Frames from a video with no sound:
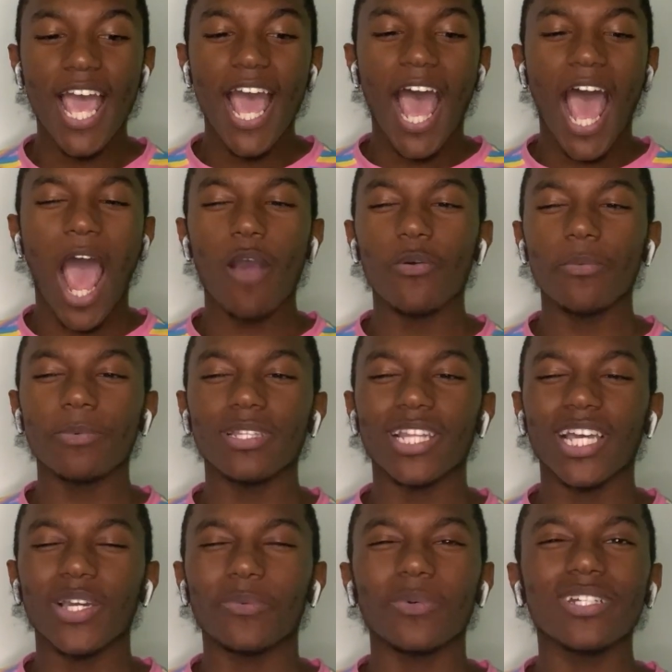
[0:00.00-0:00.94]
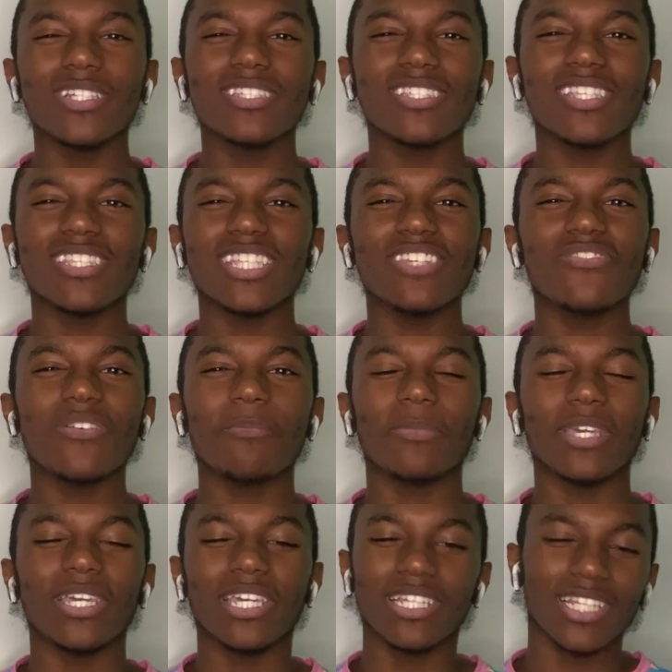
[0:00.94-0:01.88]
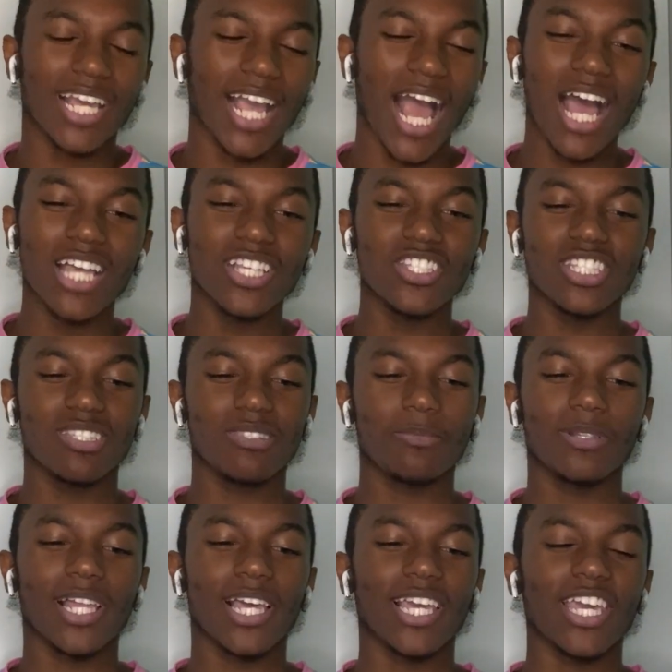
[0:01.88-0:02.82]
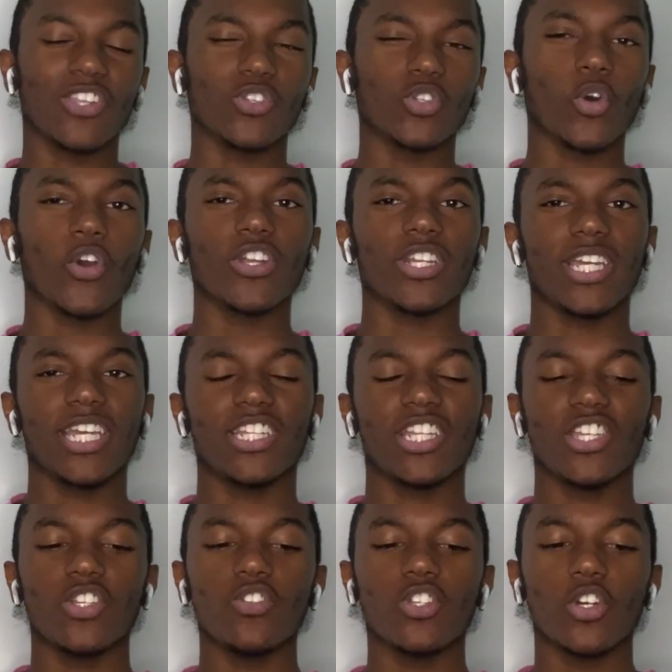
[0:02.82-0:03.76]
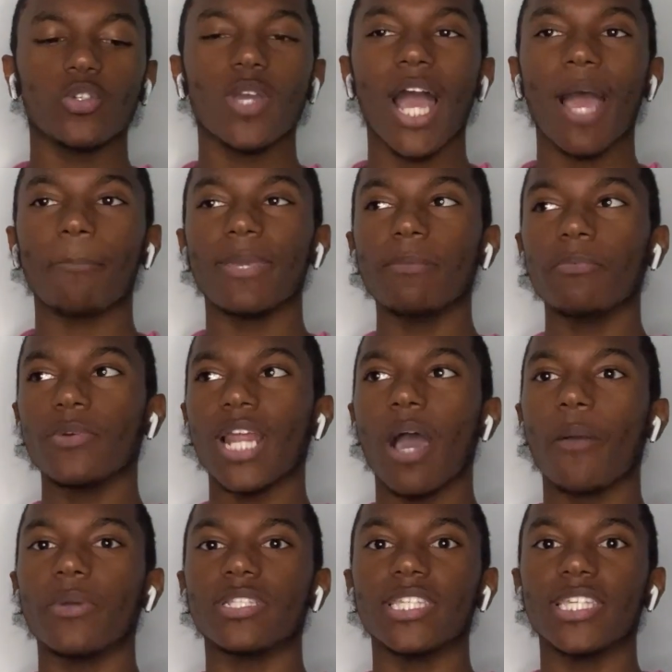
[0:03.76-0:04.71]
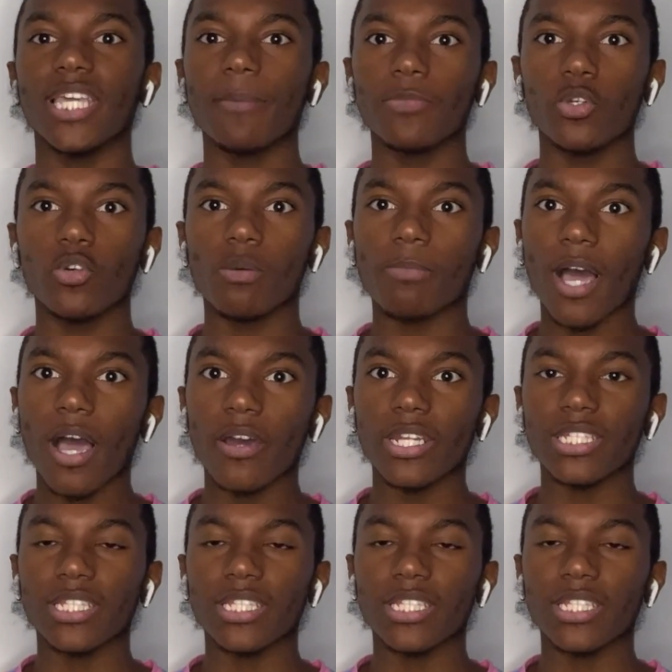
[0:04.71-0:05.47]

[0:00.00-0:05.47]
I would be like, what does this even mean? Like, I just be like ignoring it. And then, you got people that would DM you about it.